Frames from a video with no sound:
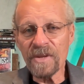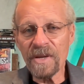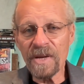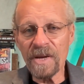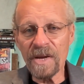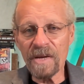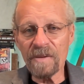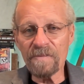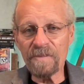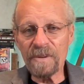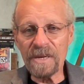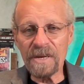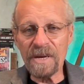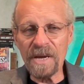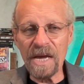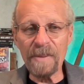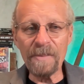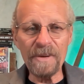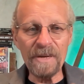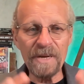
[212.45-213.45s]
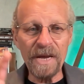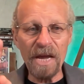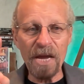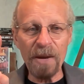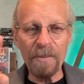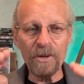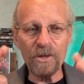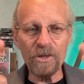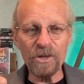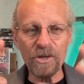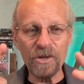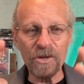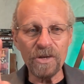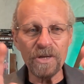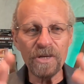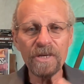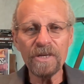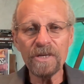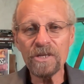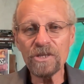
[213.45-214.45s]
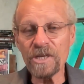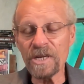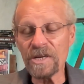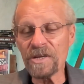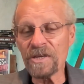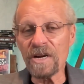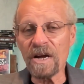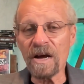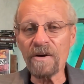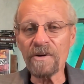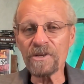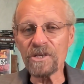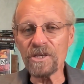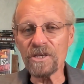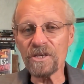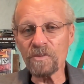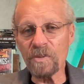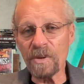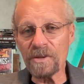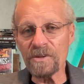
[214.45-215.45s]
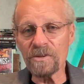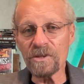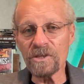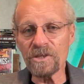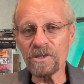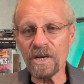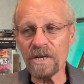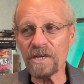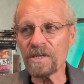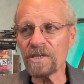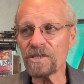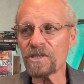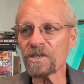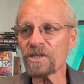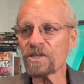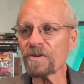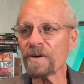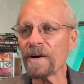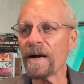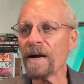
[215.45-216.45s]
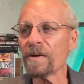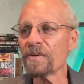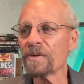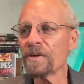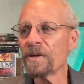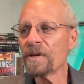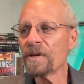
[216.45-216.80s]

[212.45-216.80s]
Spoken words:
and became an amateur syndonologist, one who studies the Shroud.